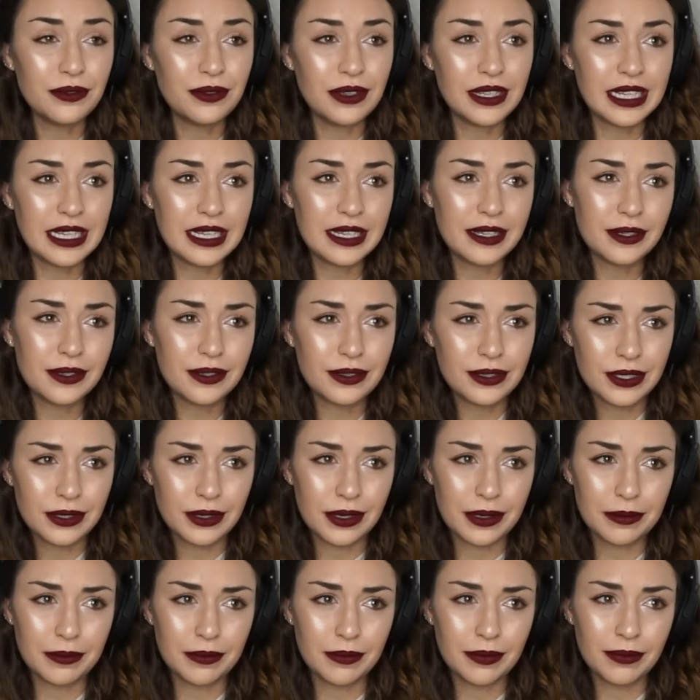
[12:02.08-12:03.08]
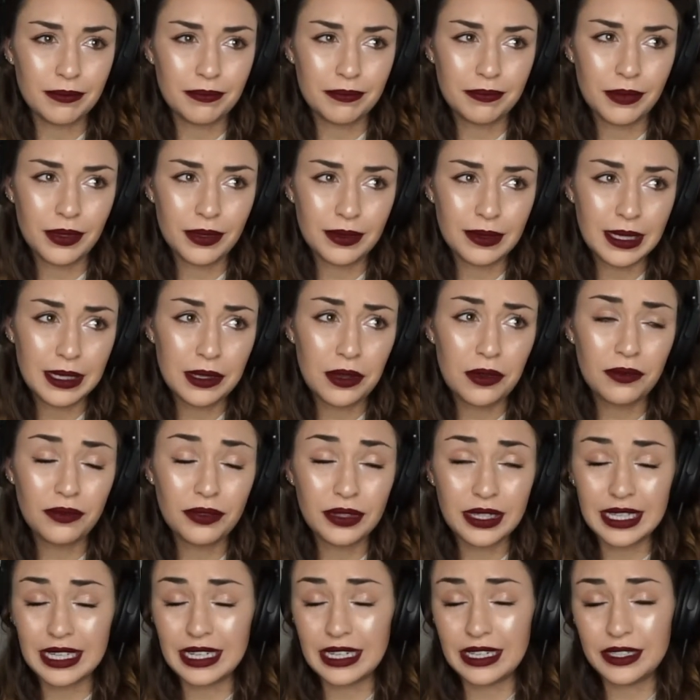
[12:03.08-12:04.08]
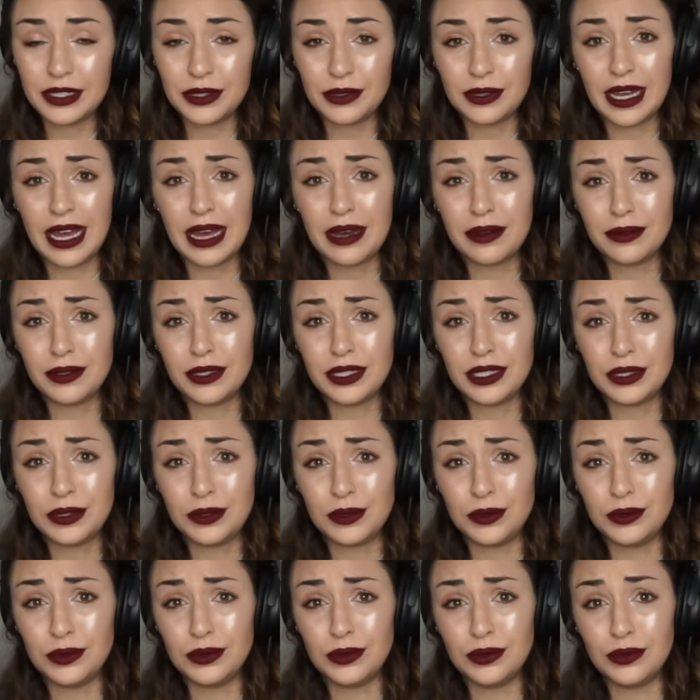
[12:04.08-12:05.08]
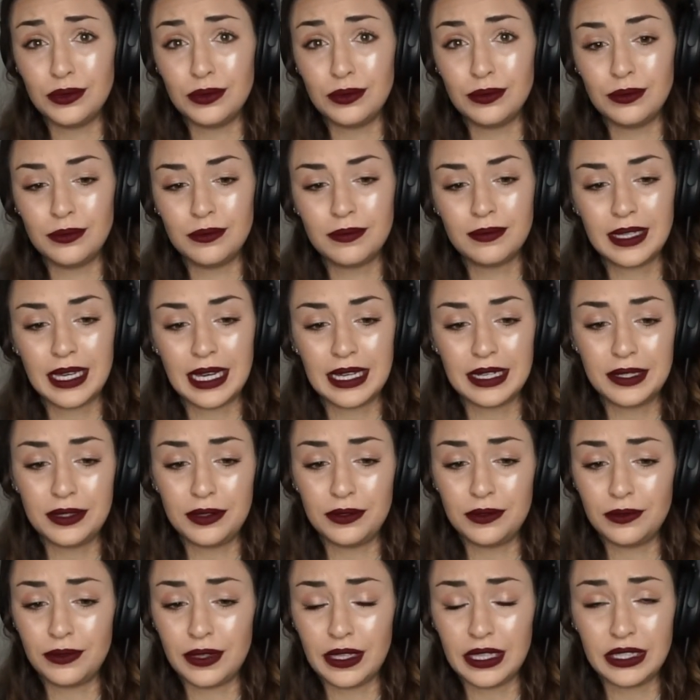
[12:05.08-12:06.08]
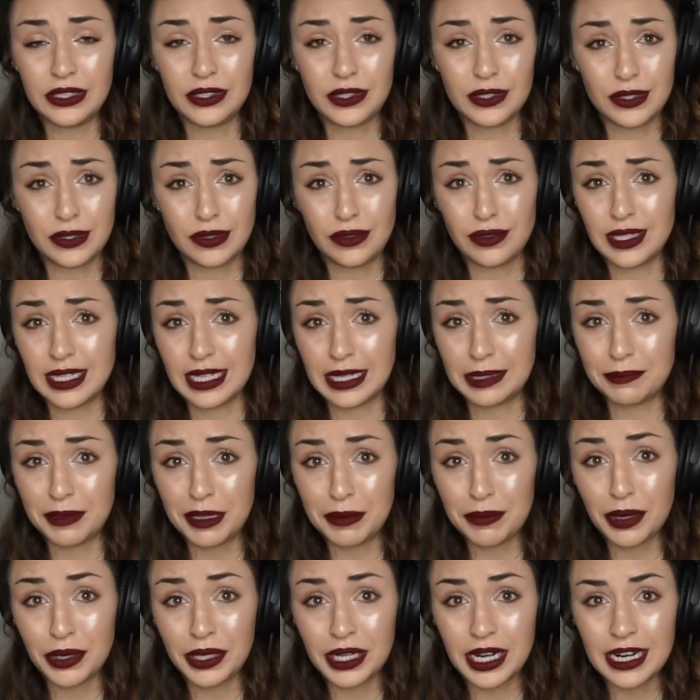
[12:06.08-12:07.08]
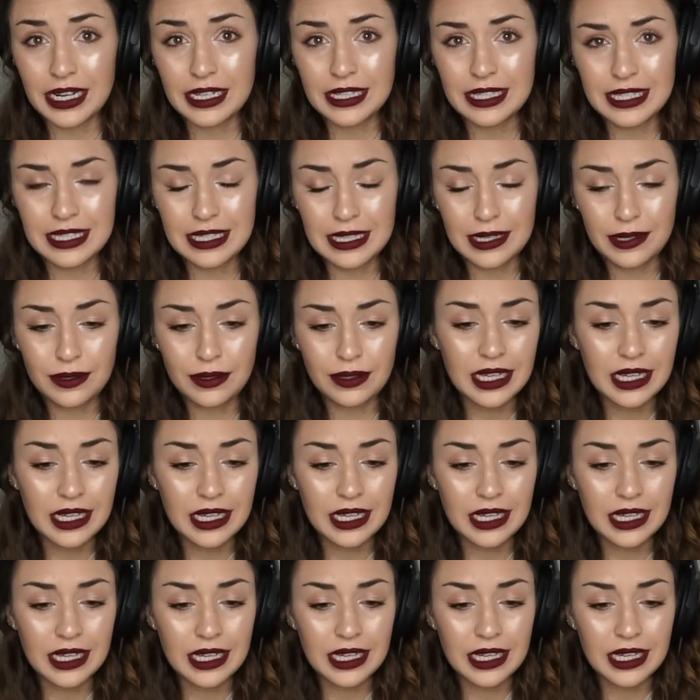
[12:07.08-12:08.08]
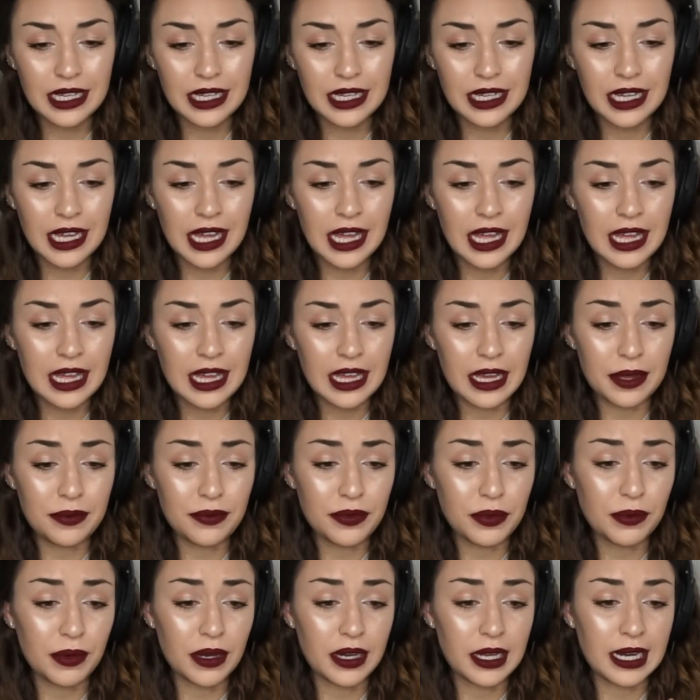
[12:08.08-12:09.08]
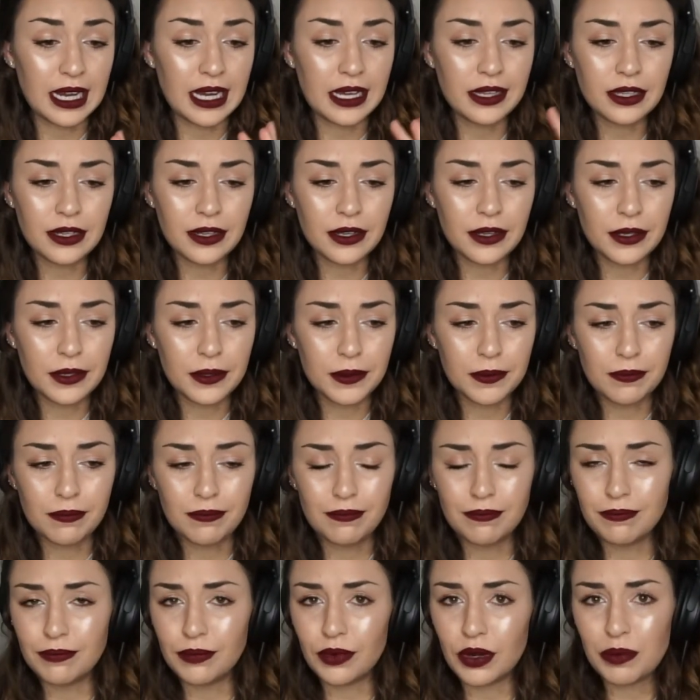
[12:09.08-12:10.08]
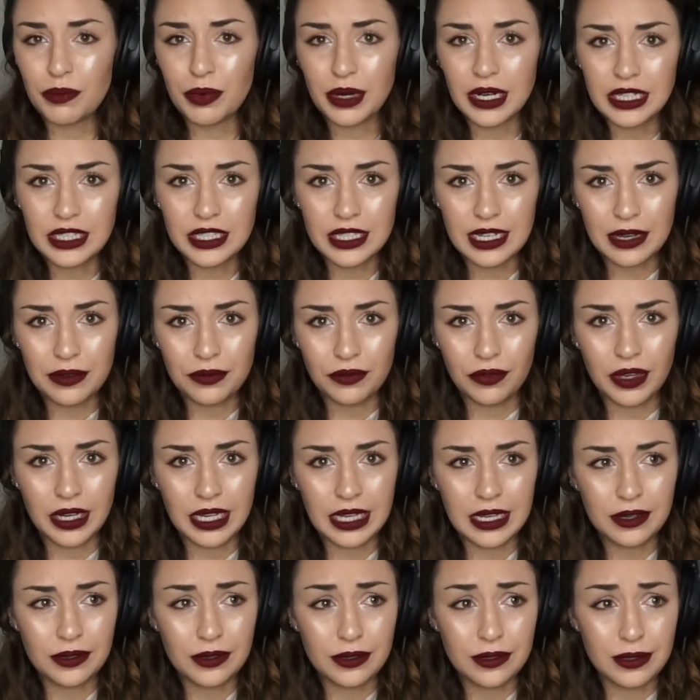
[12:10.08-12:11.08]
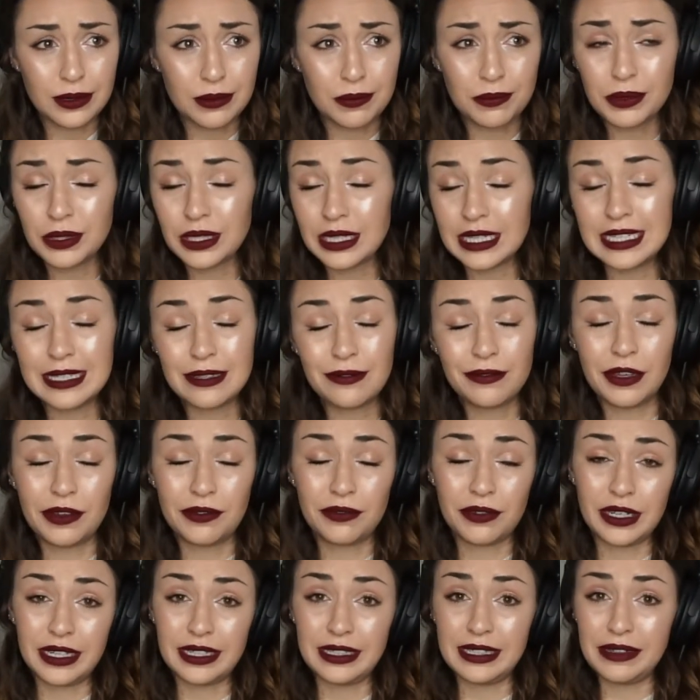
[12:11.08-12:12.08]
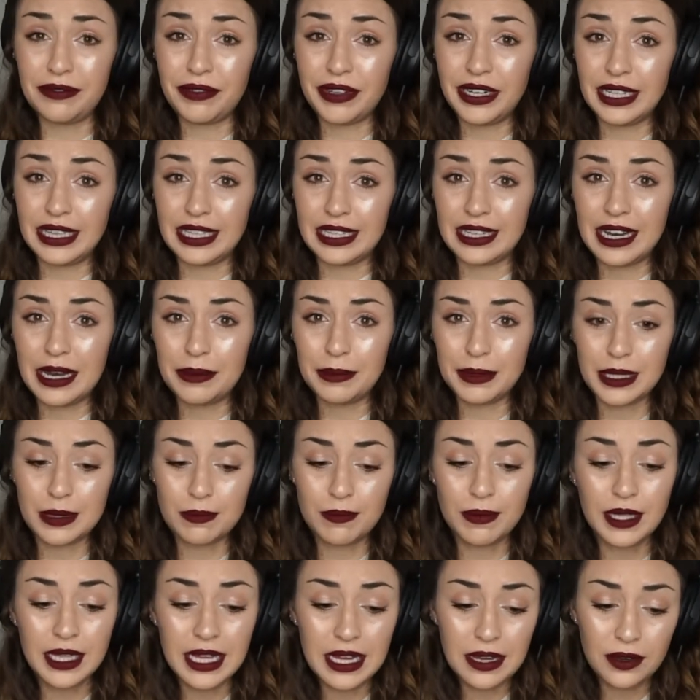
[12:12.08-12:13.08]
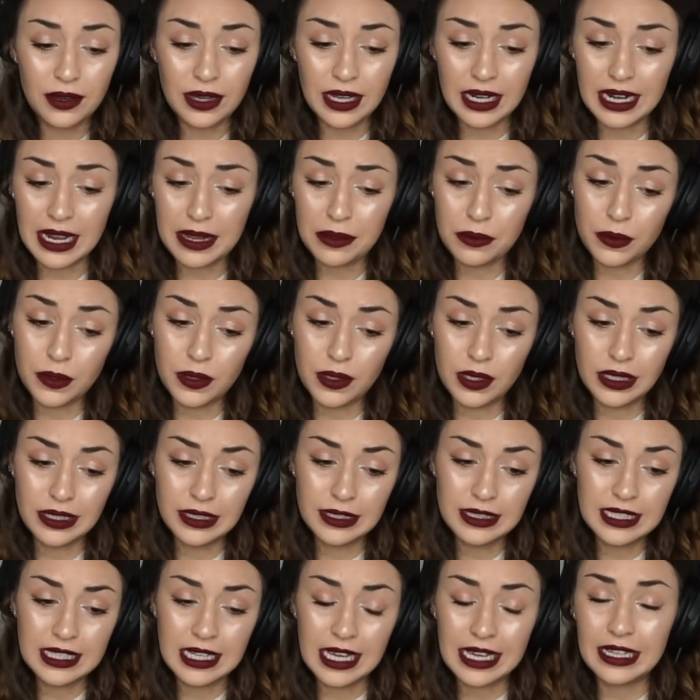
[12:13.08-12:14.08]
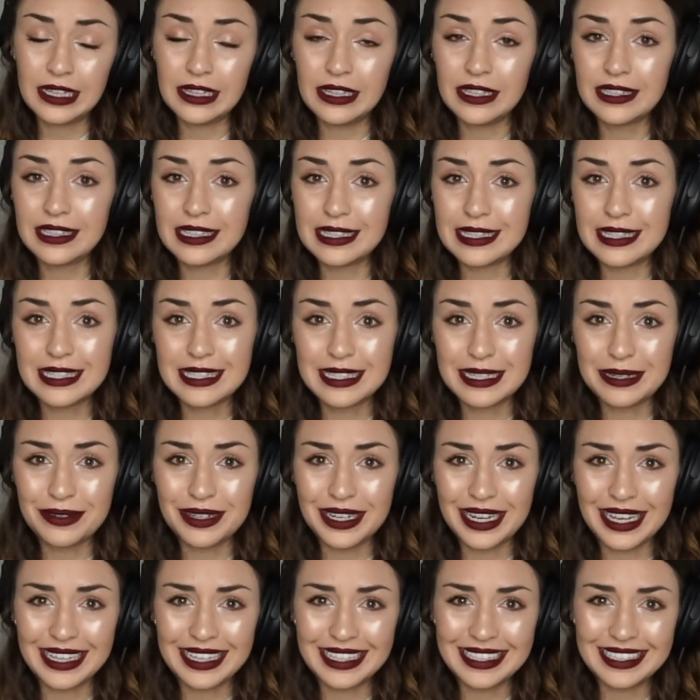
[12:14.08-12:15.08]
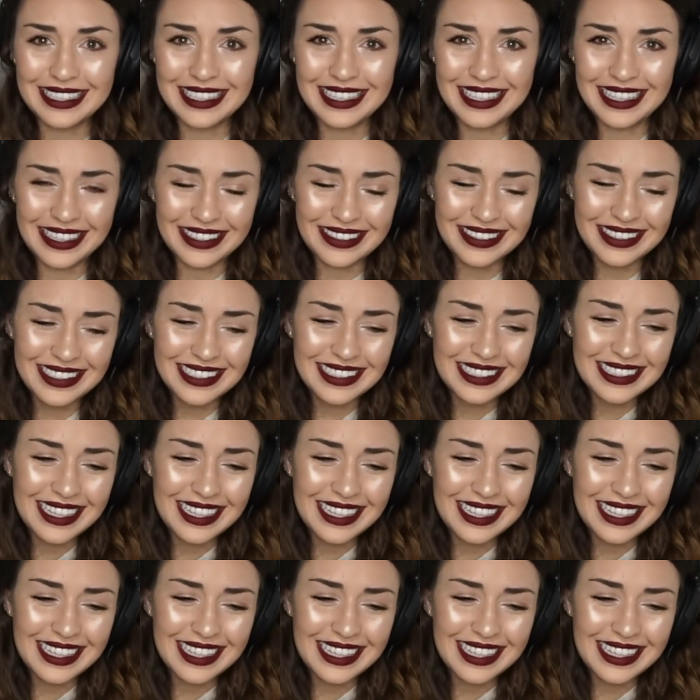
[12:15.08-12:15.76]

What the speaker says: video, so I'm hopefully going to do a how to get new villagers using amiibo cards soon. If you want other more branched out videos, please feel free to leave it in the comments below and I will take a look and see what I can do.